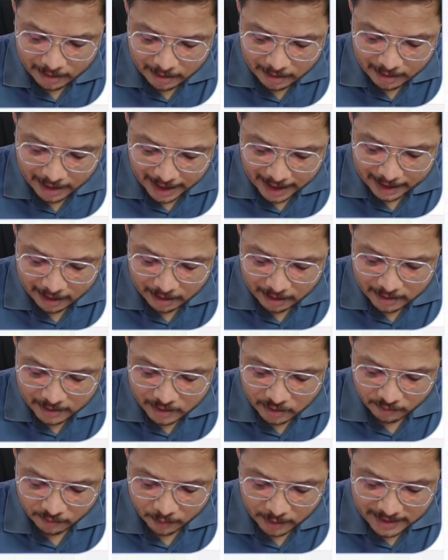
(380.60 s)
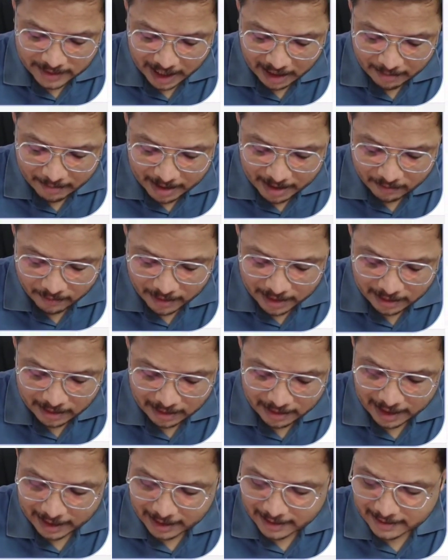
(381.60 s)
Right. So for segment one,
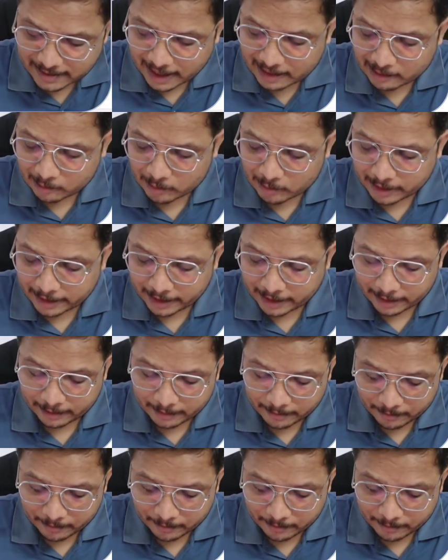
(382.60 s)
let us calculate it.